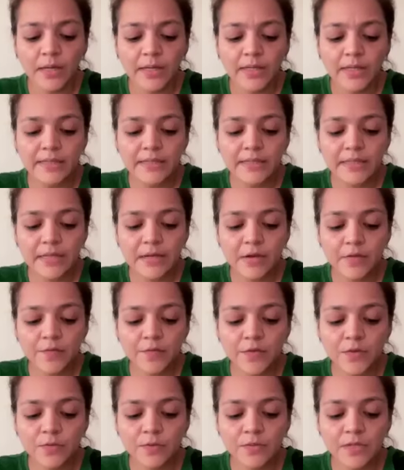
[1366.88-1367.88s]
instead
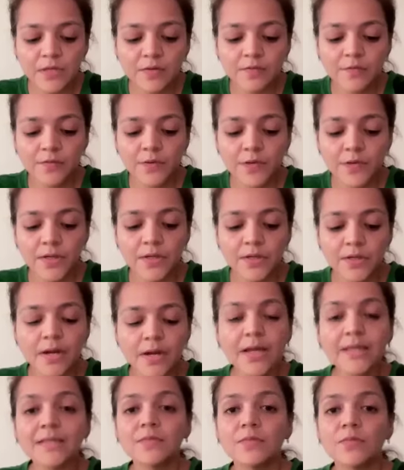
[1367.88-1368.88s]
of using fear
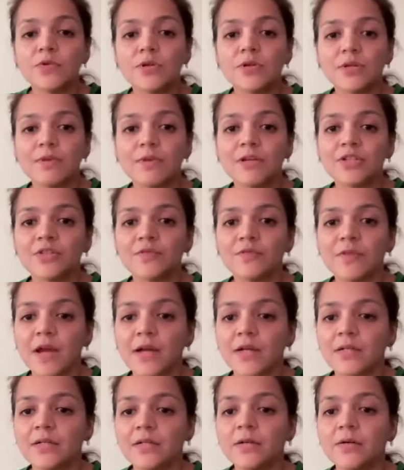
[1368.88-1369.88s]
as a motivation
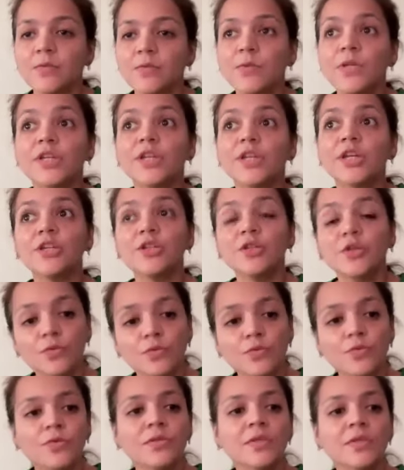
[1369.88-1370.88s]
factor, we can
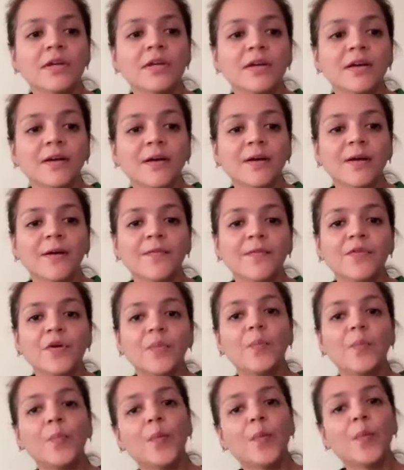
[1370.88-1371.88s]
use
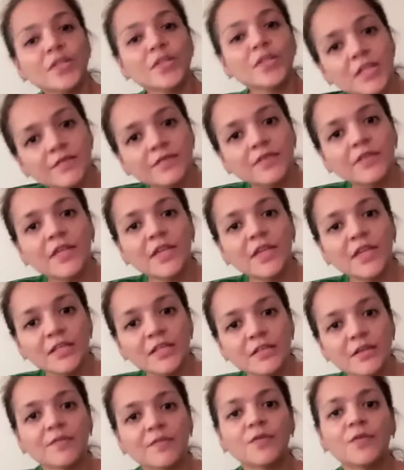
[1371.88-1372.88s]
the positive
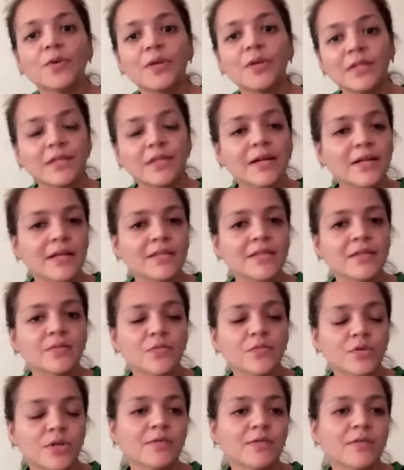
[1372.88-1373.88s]
things of doing that as a
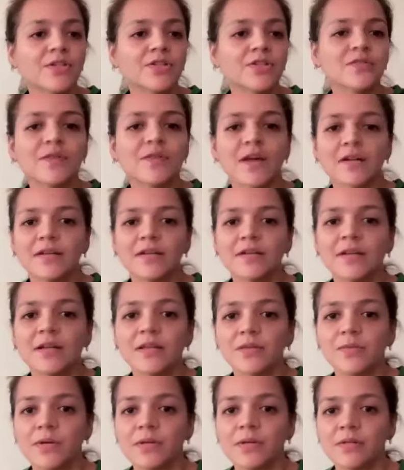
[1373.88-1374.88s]
motivation factor
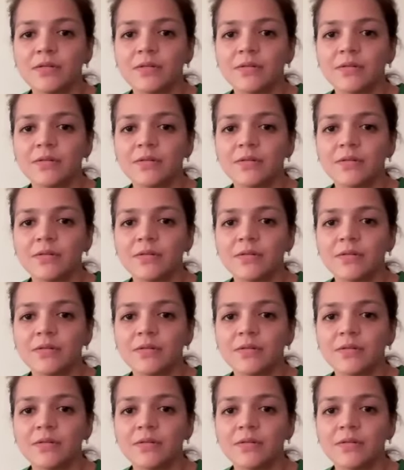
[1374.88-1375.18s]
as well.